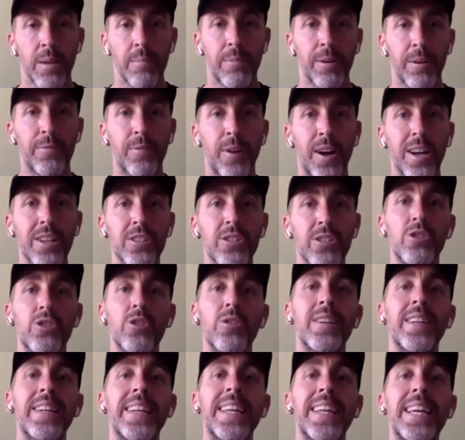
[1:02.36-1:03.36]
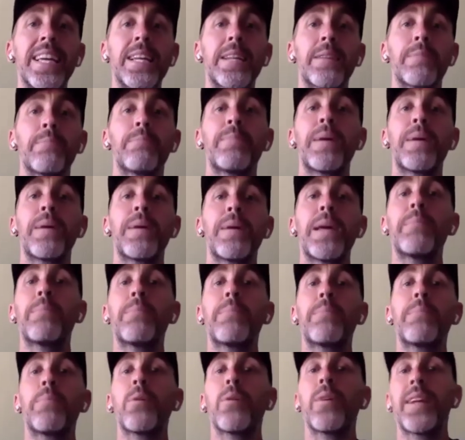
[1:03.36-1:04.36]
But for us to lead
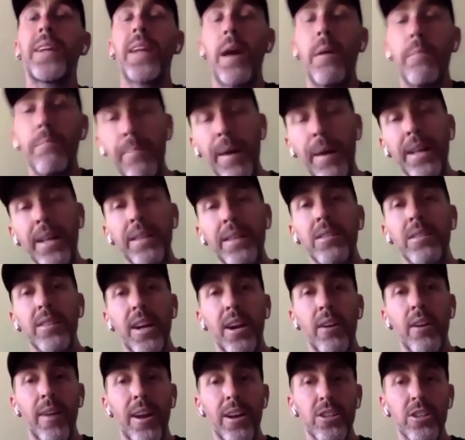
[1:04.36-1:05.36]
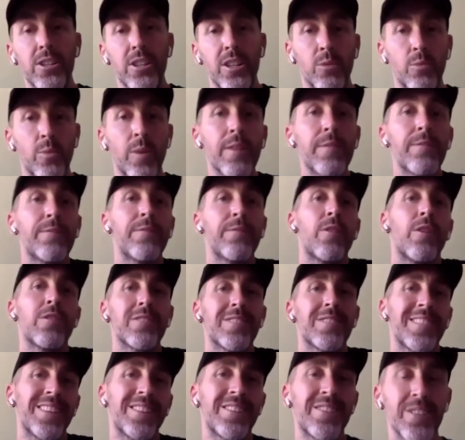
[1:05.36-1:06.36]
people in a better direction, we first
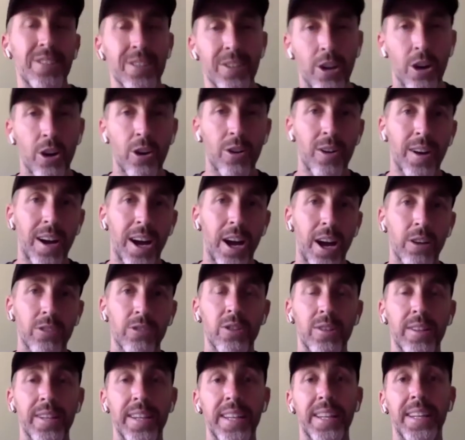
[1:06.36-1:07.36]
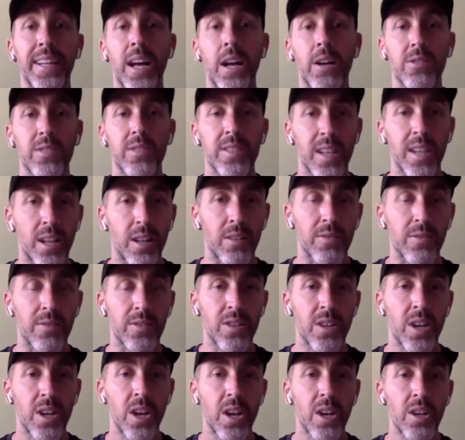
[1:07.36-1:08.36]
need to know how to lead ourselves.
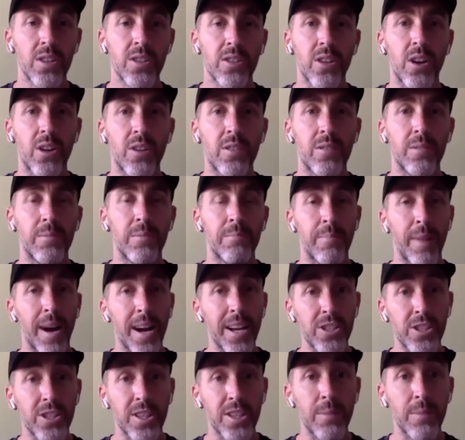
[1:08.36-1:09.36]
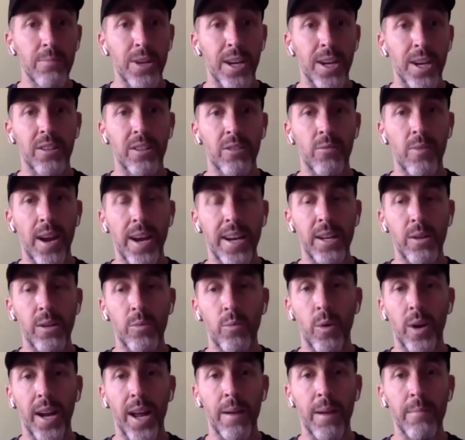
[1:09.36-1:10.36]
So my subject, and really
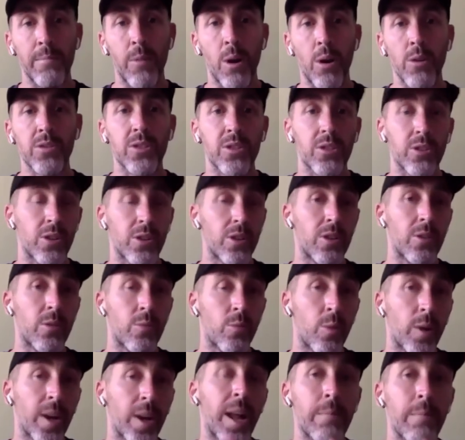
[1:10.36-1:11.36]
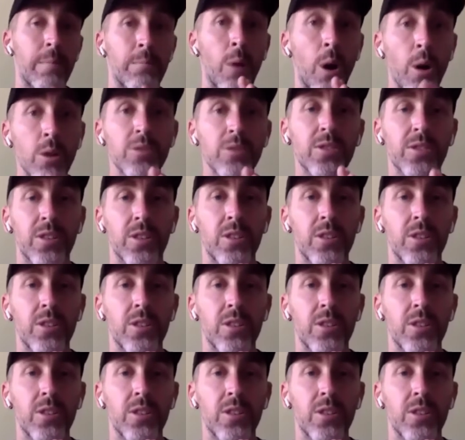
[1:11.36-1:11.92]
what I most, what I most,